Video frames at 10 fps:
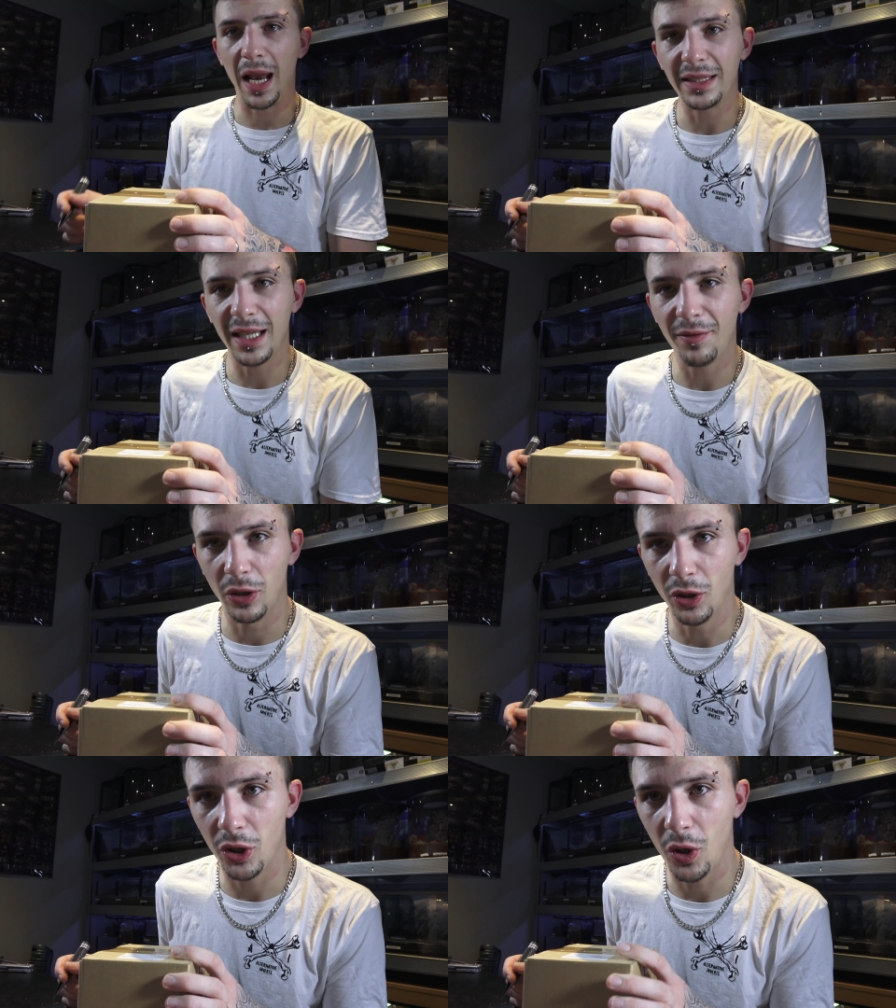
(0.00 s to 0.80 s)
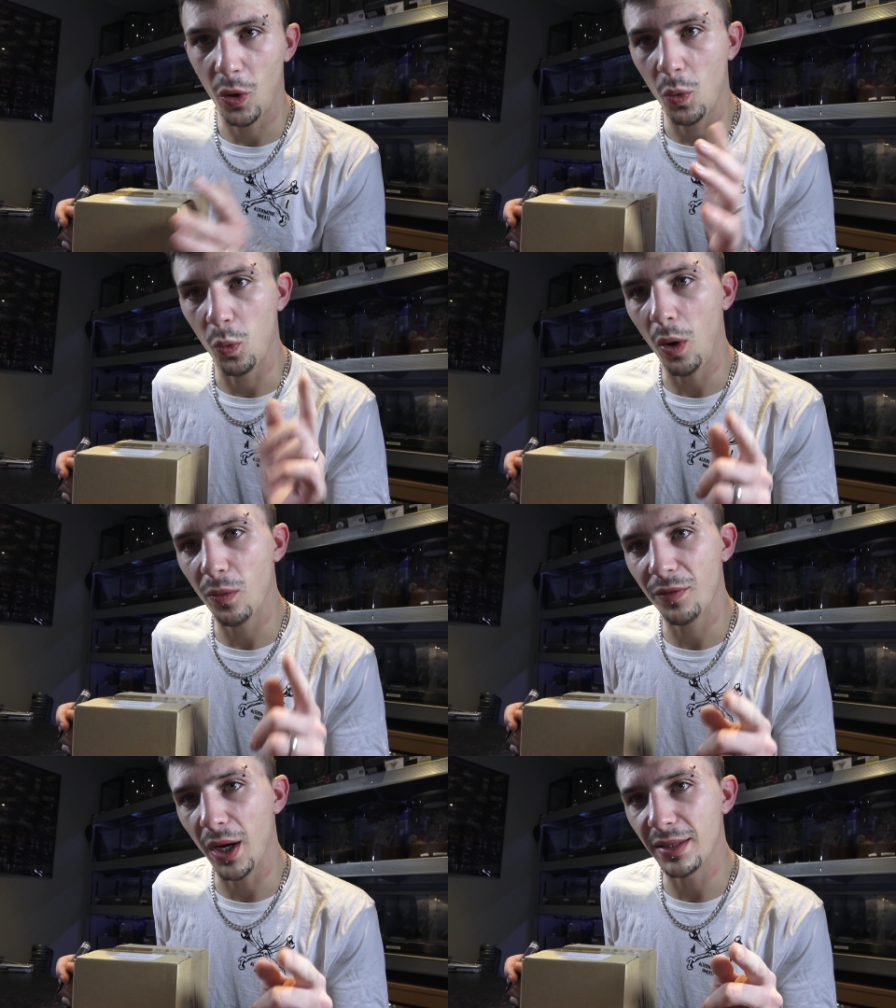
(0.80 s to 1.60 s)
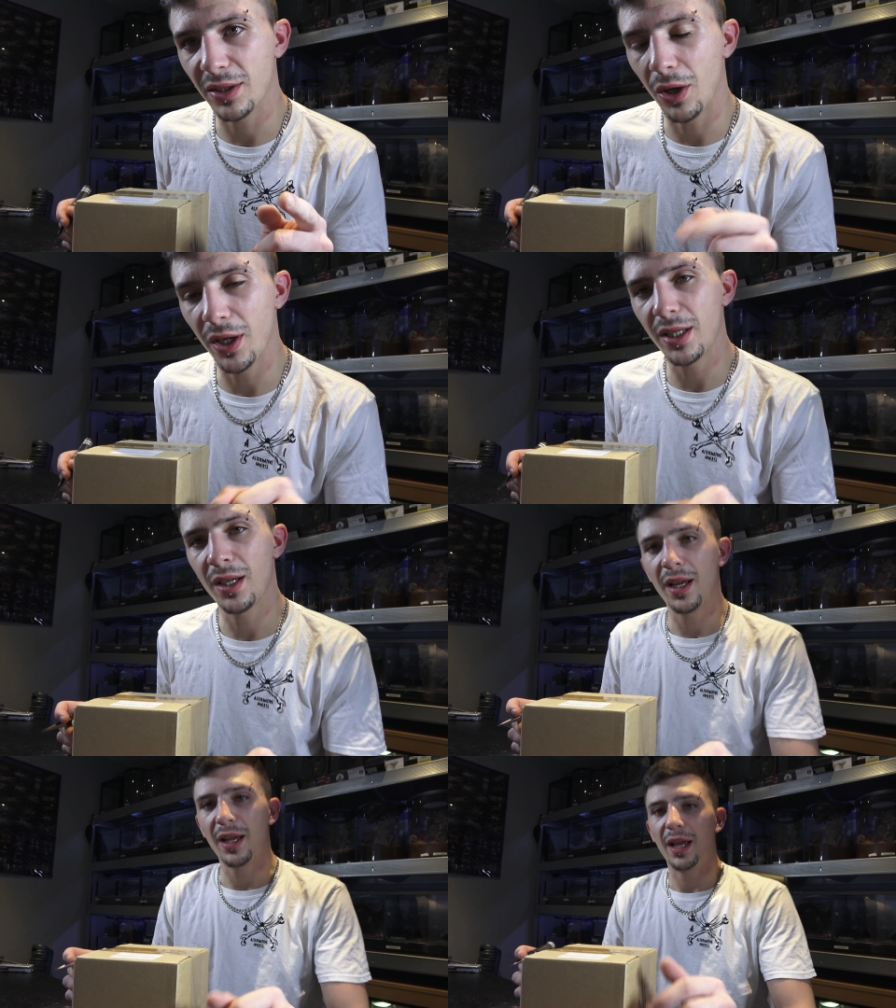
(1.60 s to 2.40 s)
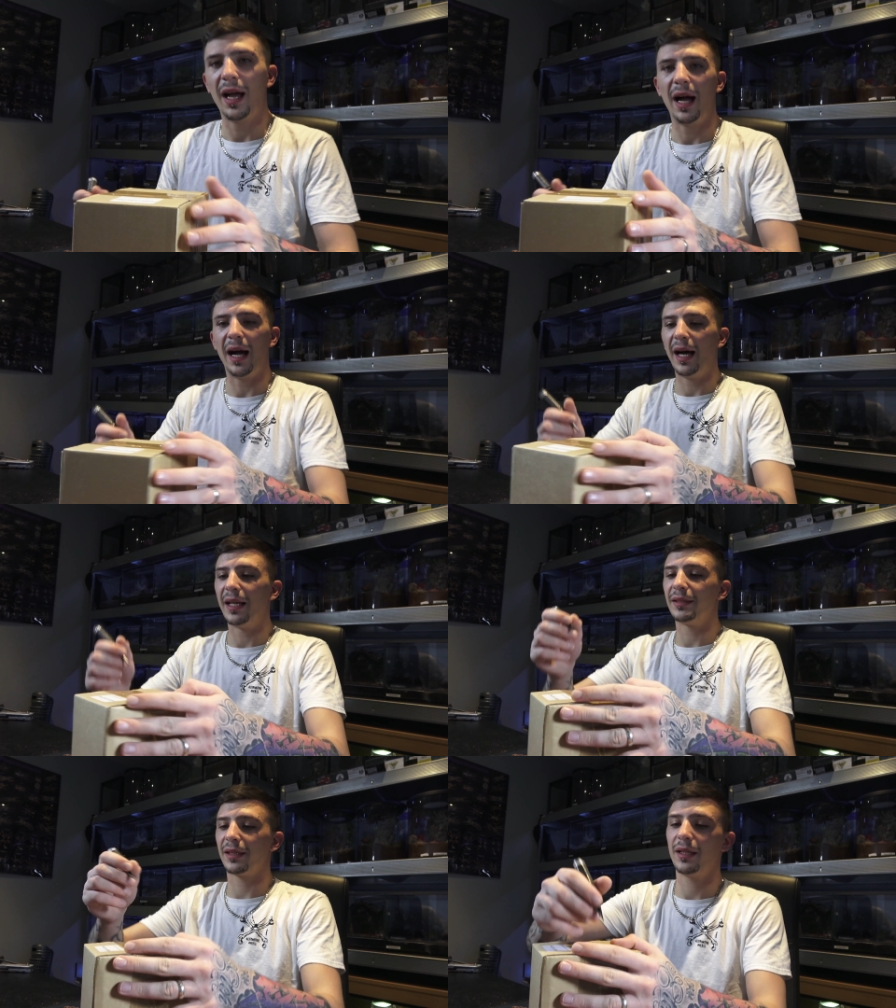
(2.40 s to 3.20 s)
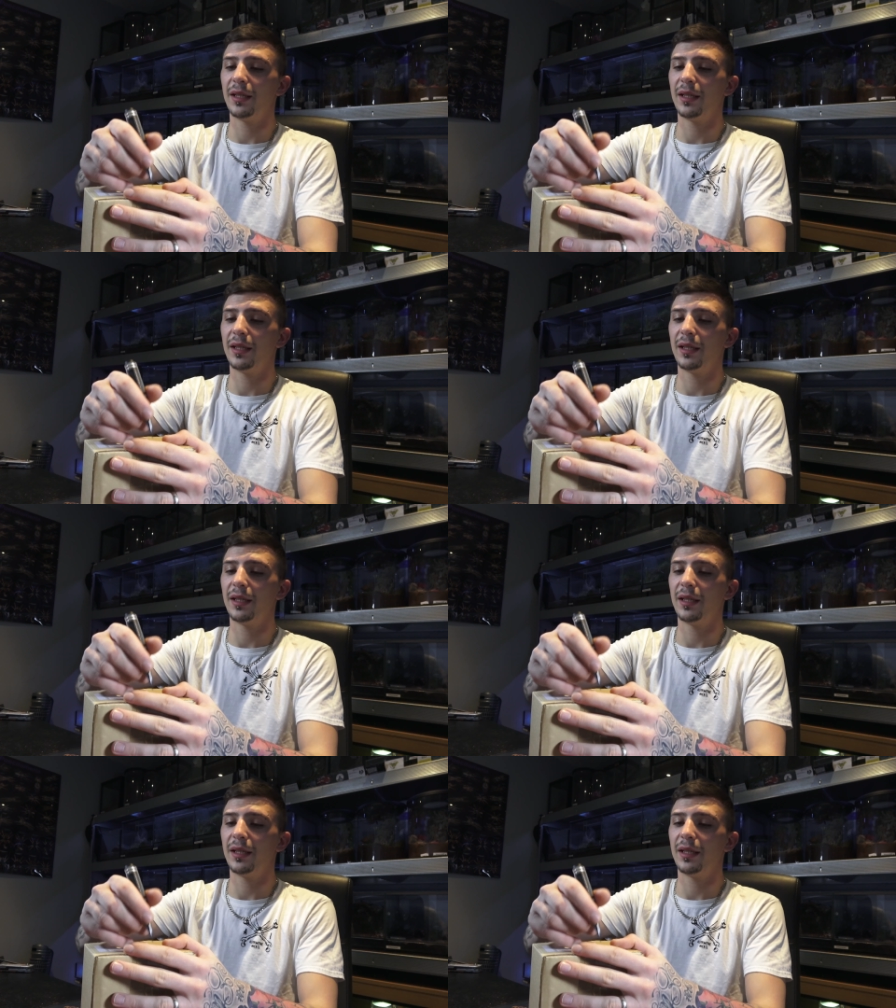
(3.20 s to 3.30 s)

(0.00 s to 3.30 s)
Let's have a look what we've got inside, and